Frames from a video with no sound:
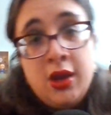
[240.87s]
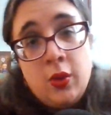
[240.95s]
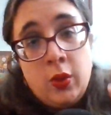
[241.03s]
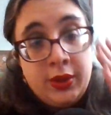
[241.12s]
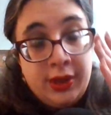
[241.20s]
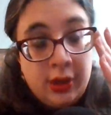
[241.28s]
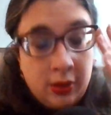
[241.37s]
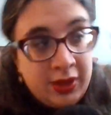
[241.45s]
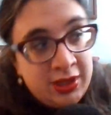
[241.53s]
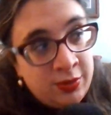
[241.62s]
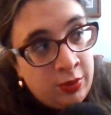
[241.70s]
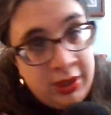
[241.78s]
or you're going
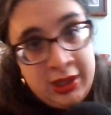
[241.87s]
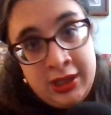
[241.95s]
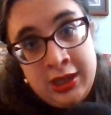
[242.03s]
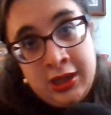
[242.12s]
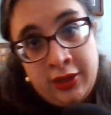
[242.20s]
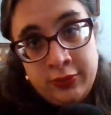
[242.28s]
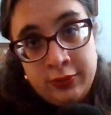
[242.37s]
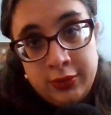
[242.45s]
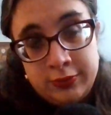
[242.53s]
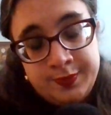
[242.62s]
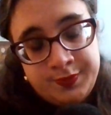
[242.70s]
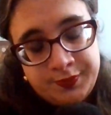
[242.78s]
to put it in another room.
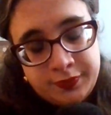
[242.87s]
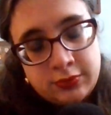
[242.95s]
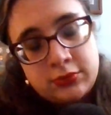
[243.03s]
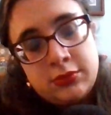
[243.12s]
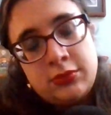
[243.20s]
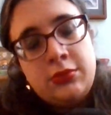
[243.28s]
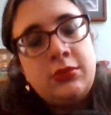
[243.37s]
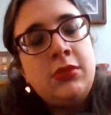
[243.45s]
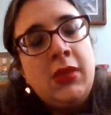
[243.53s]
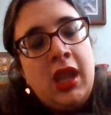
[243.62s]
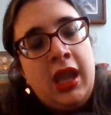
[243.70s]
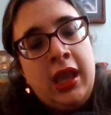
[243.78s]

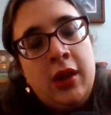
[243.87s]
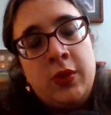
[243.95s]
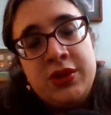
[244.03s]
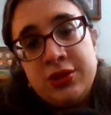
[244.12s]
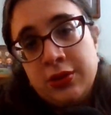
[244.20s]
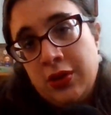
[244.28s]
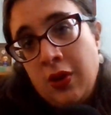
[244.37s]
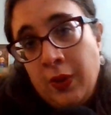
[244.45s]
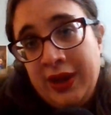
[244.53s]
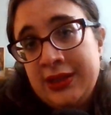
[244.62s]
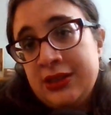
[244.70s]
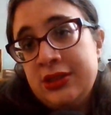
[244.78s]
And what you're
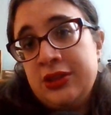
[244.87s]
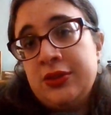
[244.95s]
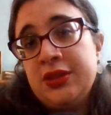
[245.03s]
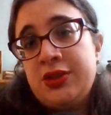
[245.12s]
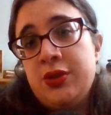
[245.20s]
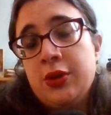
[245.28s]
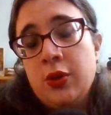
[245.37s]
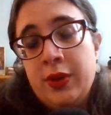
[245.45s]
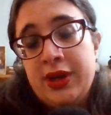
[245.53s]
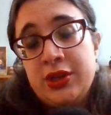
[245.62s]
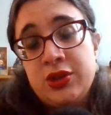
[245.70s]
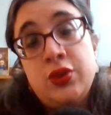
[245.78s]
going to do is you're
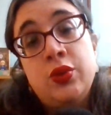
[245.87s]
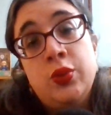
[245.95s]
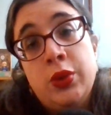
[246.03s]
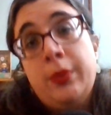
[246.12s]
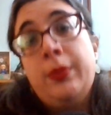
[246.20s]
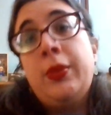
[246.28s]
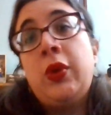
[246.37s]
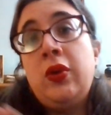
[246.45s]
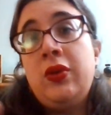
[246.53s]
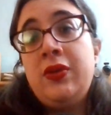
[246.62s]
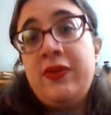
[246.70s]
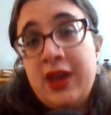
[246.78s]
going to
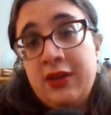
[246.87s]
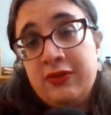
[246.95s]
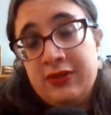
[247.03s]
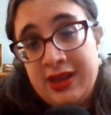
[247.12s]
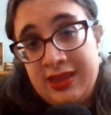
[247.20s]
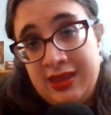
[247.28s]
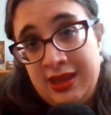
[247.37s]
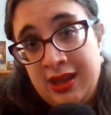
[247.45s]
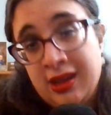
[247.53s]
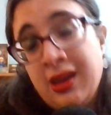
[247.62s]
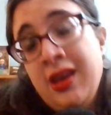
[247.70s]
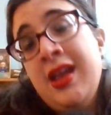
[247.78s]
remove
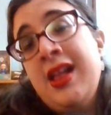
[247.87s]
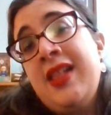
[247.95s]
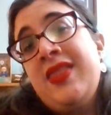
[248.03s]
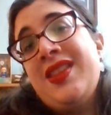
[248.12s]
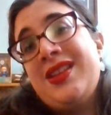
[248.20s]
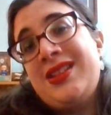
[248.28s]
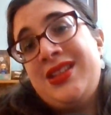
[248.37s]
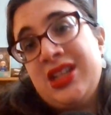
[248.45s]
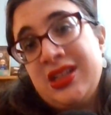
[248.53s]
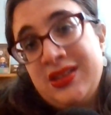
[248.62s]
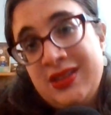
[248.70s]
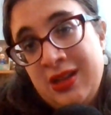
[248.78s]
everything that
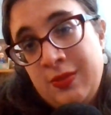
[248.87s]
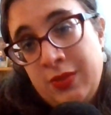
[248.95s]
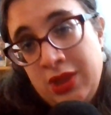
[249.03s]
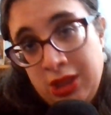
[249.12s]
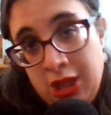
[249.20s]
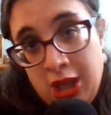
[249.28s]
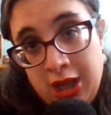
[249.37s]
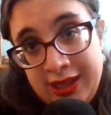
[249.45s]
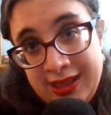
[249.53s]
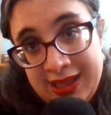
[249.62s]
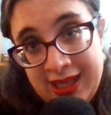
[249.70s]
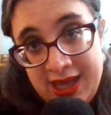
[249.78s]
does not belong
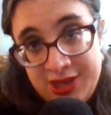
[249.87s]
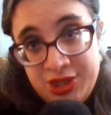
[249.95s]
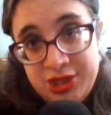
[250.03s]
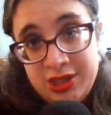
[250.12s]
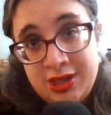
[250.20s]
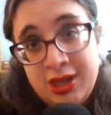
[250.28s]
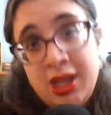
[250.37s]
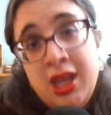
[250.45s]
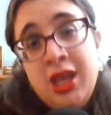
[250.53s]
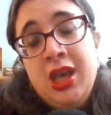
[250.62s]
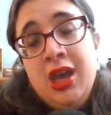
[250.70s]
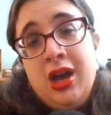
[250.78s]
in the kitchen.
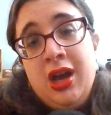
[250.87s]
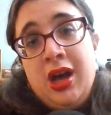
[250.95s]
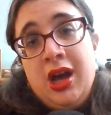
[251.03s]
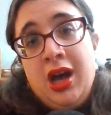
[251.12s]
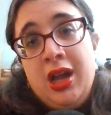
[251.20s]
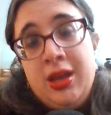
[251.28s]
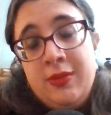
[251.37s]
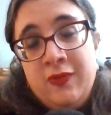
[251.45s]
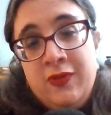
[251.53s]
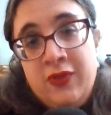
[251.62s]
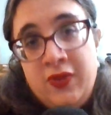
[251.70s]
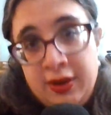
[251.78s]
I am
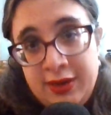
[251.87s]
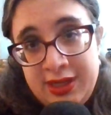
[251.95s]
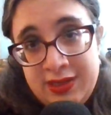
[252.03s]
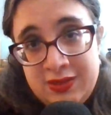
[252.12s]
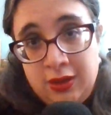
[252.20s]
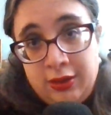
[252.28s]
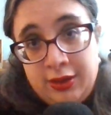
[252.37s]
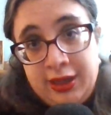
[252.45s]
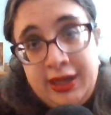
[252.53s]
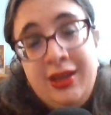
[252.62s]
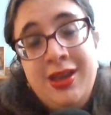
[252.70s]
very sorry